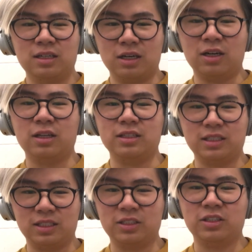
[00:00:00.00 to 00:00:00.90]
Oh, this
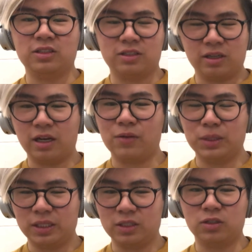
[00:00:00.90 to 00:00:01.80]
is such a good song. I
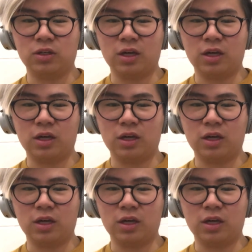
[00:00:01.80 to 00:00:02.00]
really do.